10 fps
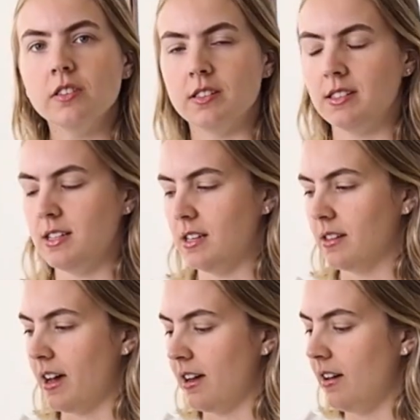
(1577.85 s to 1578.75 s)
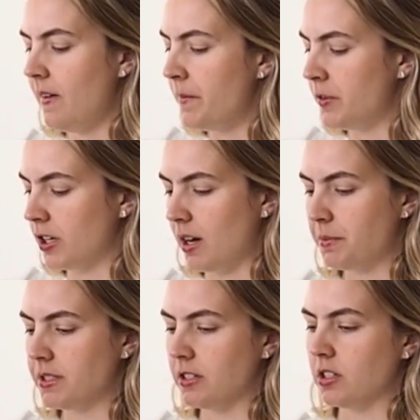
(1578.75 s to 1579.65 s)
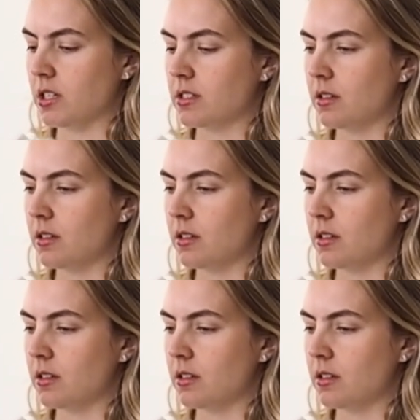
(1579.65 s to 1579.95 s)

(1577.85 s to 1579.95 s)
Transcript: is seeing that top stitching.